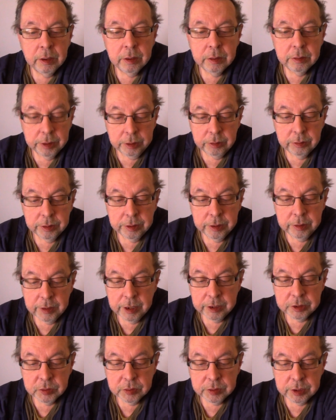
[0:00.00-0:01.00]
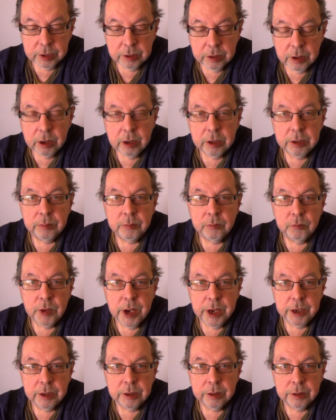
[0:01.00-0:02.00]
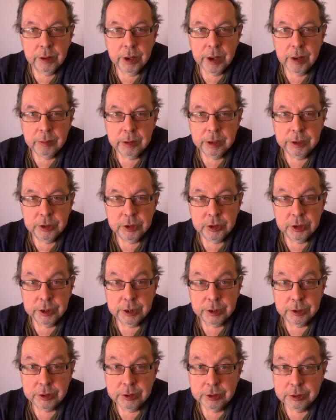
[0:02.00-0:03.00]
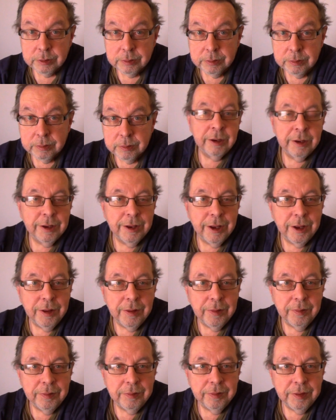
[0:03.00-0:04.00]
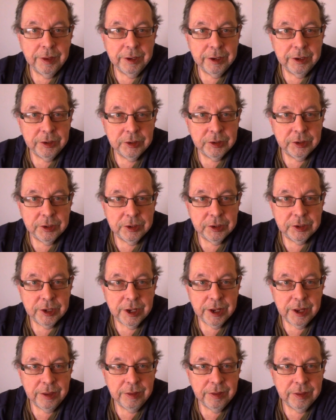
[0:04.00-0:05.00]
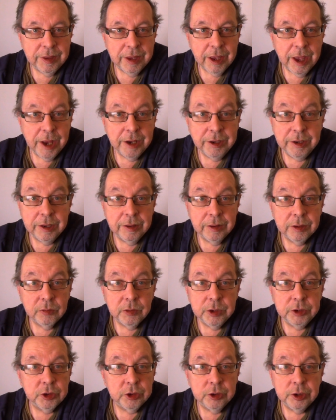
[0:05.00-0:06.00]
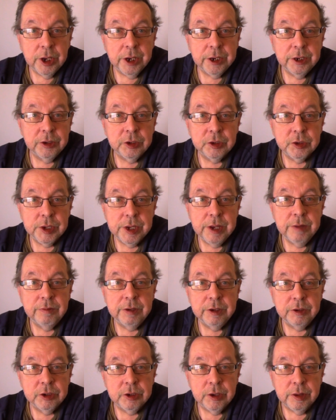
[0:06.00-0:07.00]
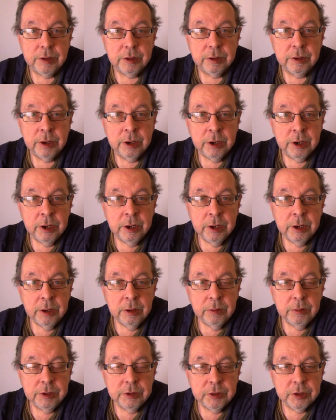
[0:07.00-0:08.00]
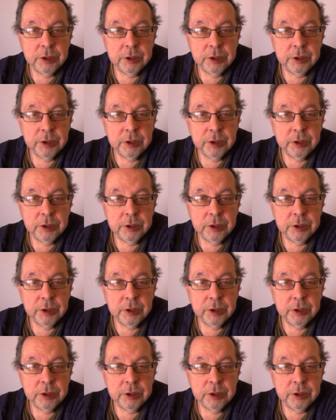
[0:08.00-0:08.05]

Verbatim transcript: Literally, that's what they called them radical abolitionists. Uh, that is to say, the idea that we should not enslave each other was